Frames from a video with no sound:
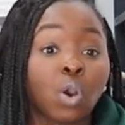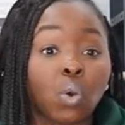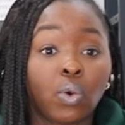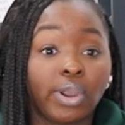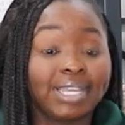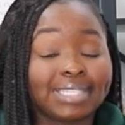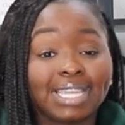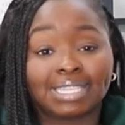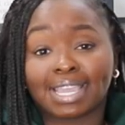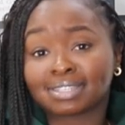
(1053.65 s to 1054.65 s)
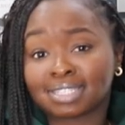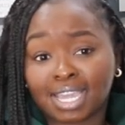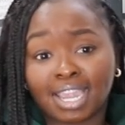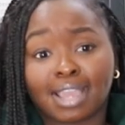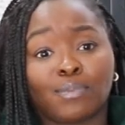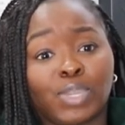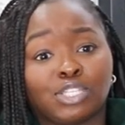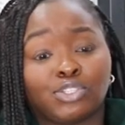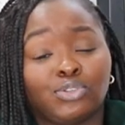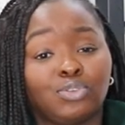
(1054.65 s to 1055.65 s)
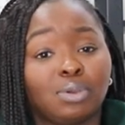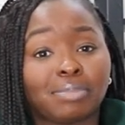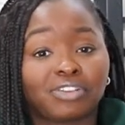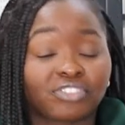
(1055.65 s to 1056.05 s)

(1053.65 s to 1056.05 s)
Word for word: or like last night I went to my